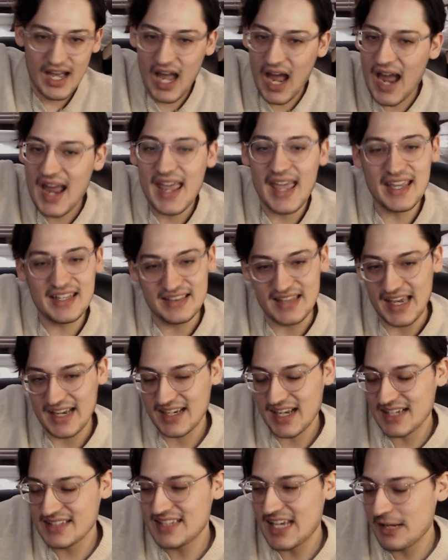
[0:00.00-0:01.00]
I hate that.
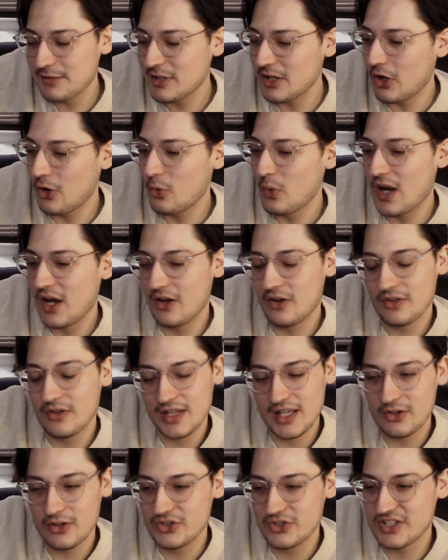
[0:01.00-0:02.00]
God damn it. Oh well,
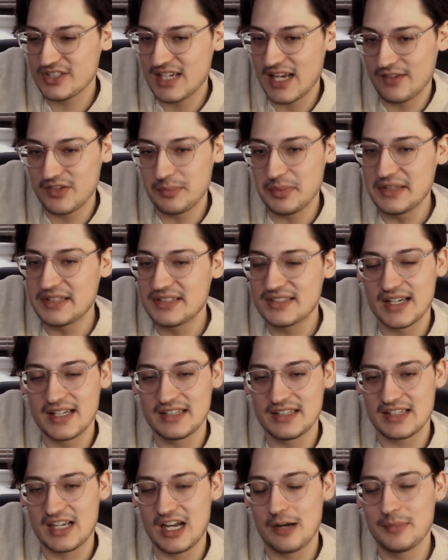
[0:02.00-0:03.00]
it'll just have to be said in
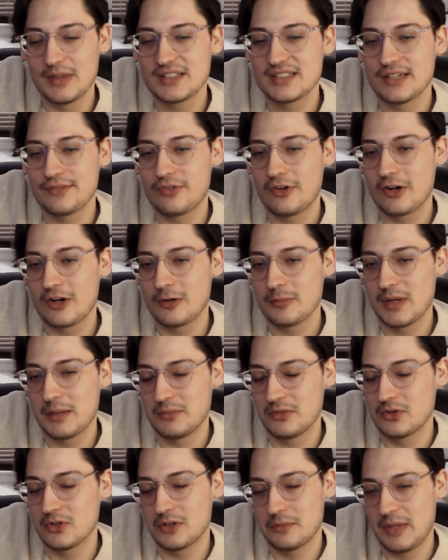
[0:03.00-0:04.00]
the comments if I
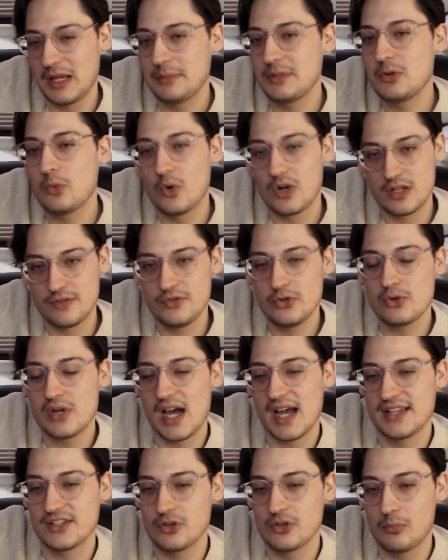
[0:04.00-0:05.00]
remember, or maybe one of you
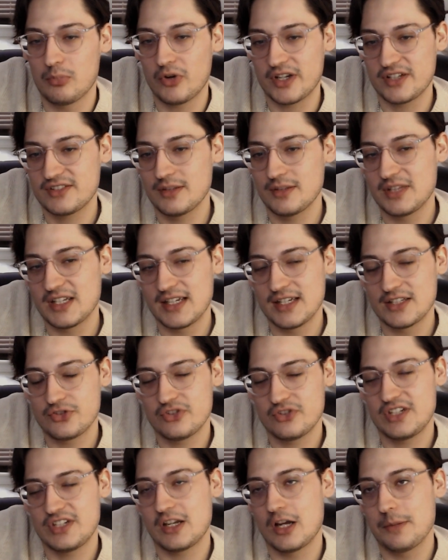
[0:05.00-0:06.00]
guys will bring something
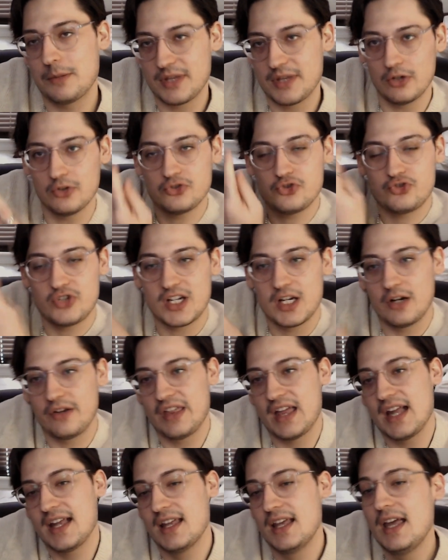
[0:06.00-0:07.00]
interesting up that'll trigger
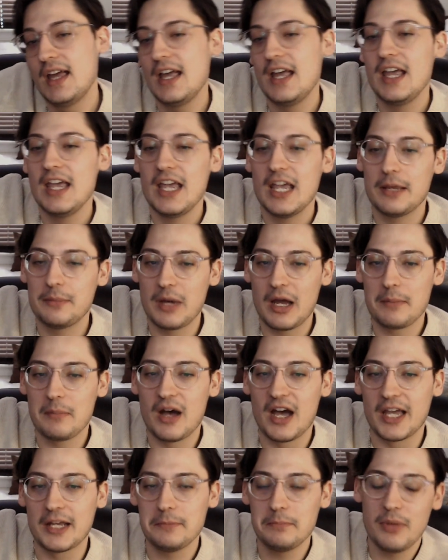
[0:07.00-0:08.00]
that in my
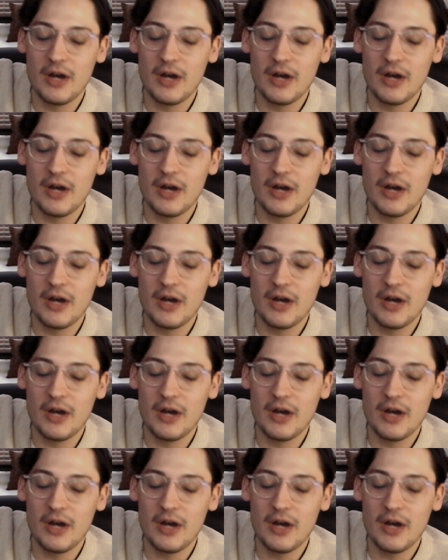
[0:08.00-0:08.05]
mind.